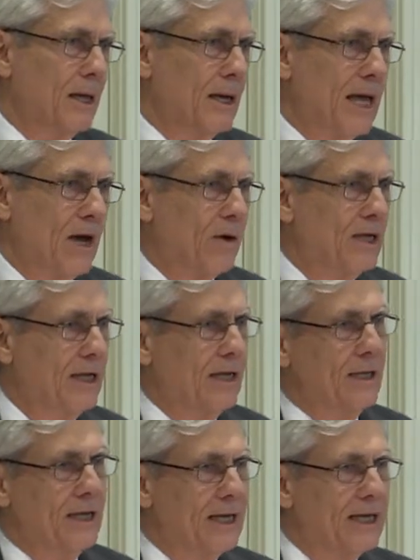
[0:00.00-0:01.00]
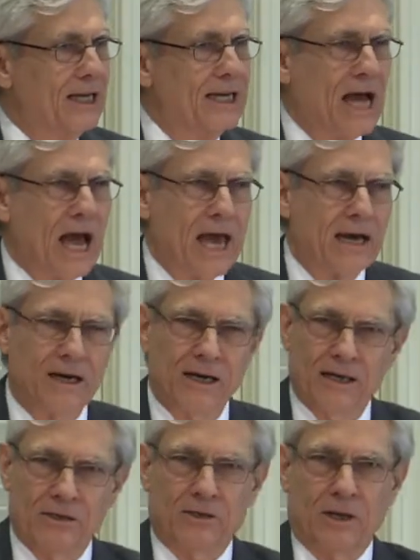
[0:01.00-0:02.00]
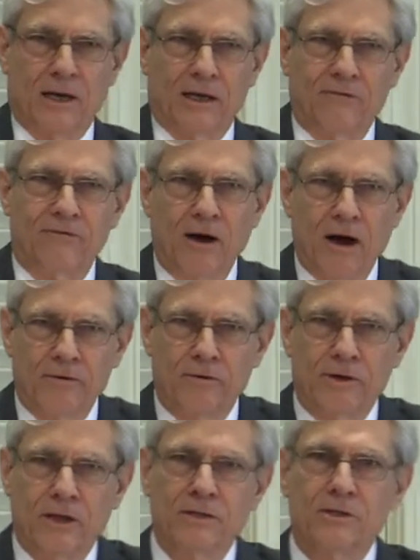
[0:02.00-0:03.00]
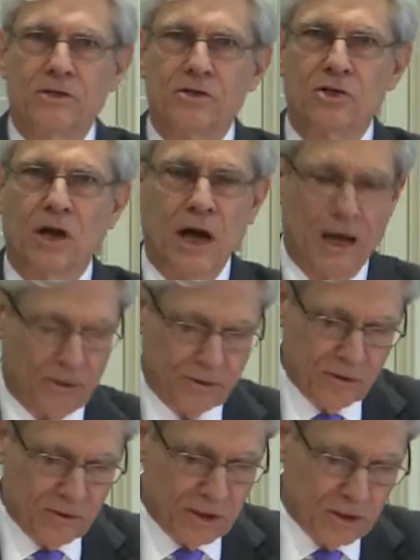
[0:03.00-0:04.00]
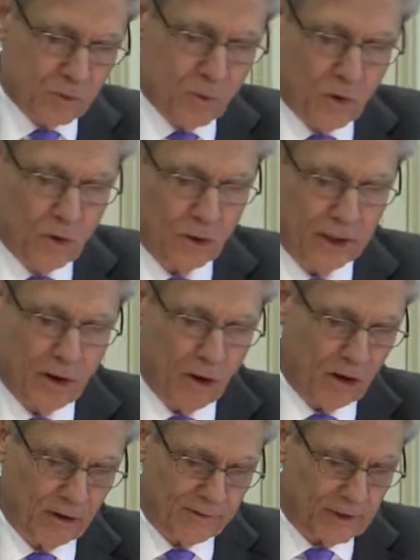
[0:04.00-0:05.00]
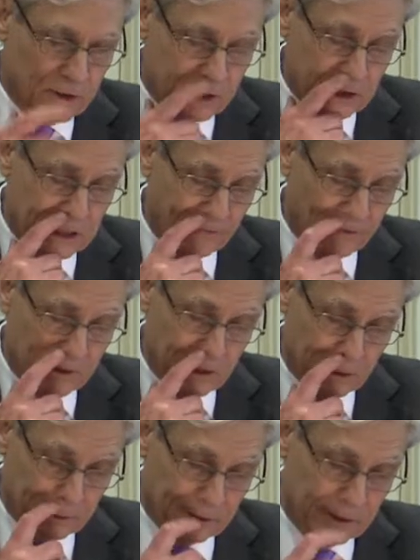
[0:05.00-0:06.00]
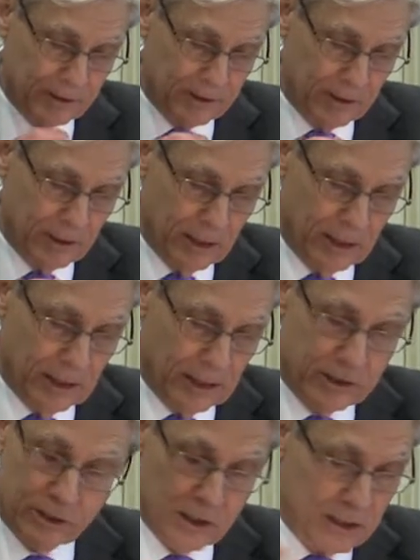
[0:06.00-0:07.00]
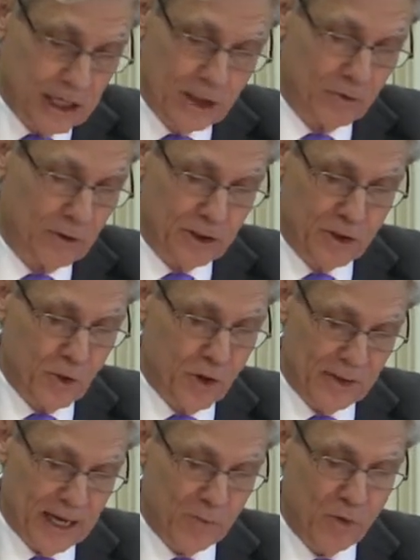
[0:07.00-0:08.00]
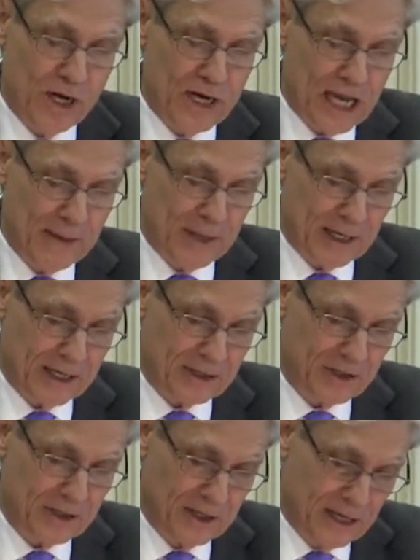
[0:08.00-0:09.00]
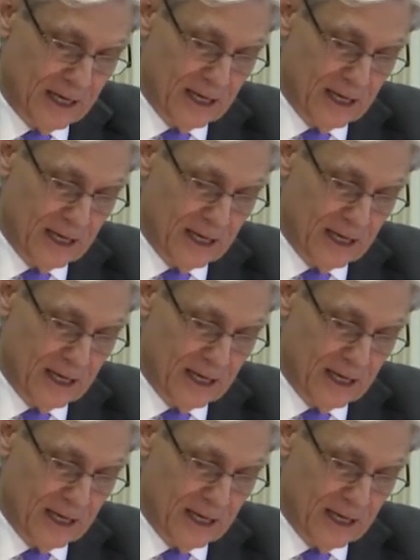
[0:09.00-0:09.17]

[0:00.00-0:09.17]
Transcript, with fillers: and how He guided us like a father does his child through this world and all of its difficulties. He's continually doing that, redeeming us.